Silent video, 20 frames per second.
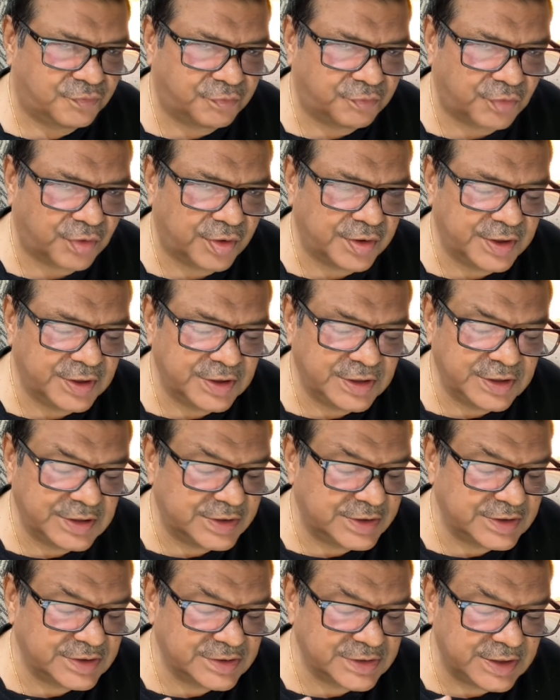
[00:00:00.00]
for,
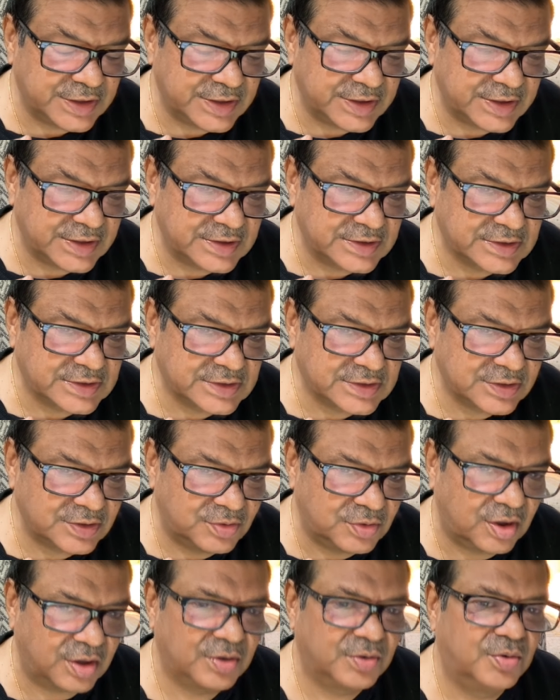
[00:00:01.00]
it is
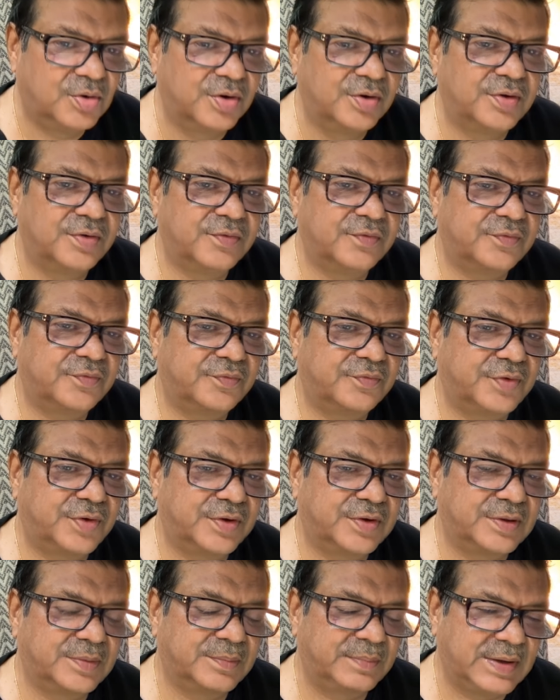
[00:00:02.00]
not good for
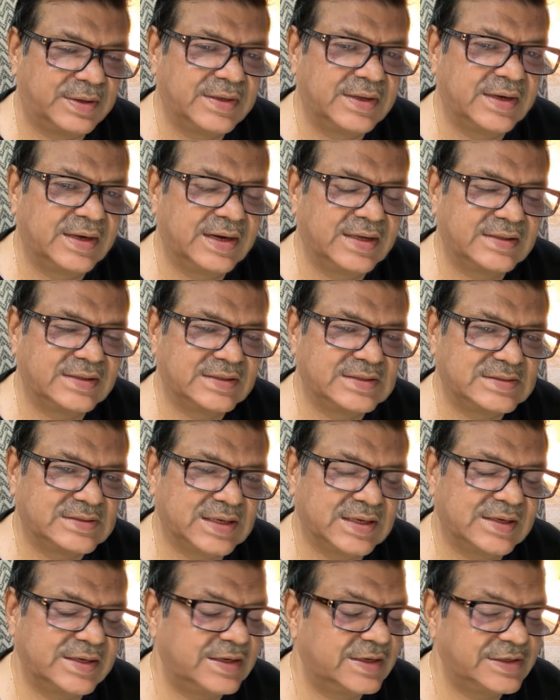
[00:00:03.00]
the mother, as I
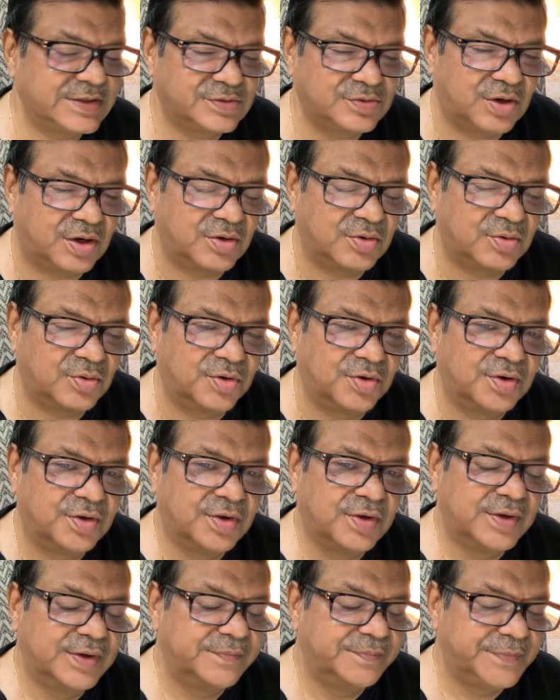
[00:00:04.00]
said. It is not good.
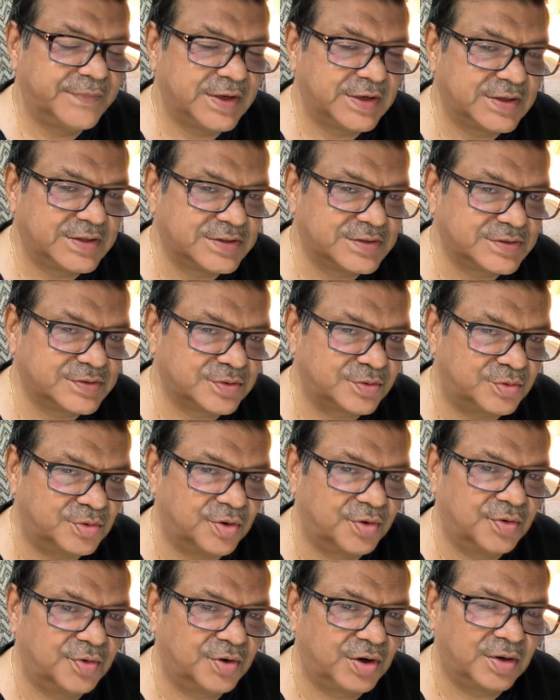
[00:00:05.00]
It is
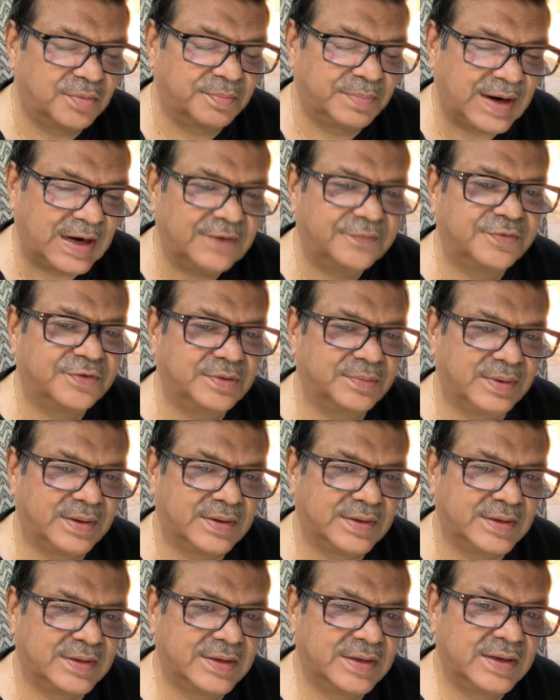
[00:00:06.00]
good, not bad for the
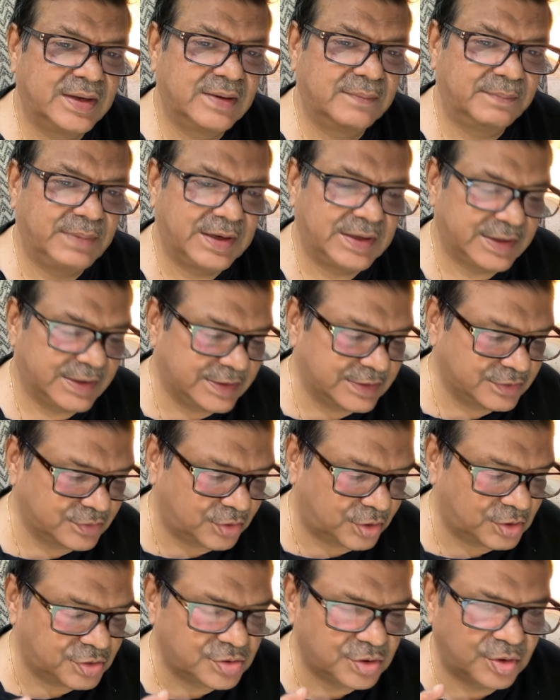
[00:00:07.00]
mother, but it is
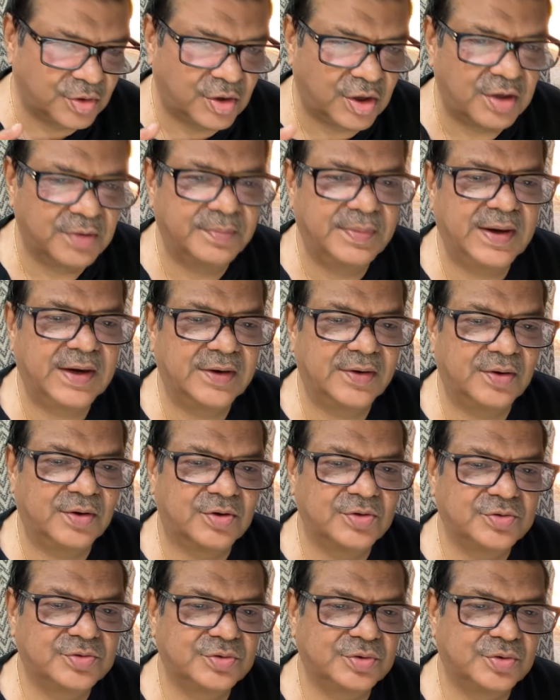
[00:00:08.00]
also not bad
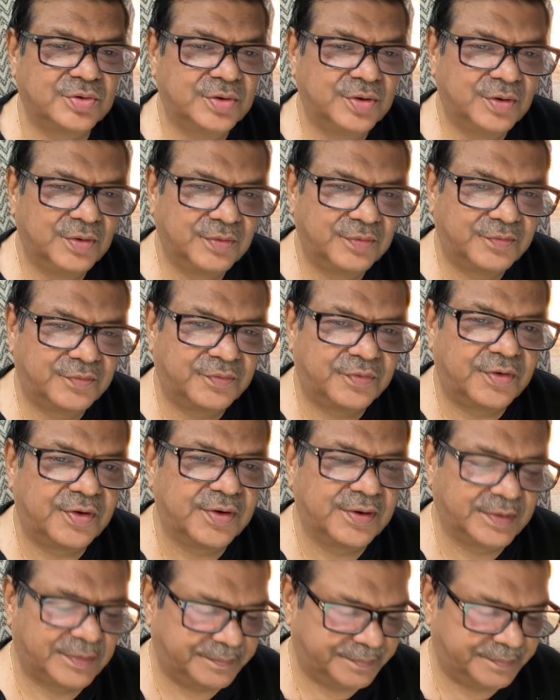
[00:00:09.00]
also for,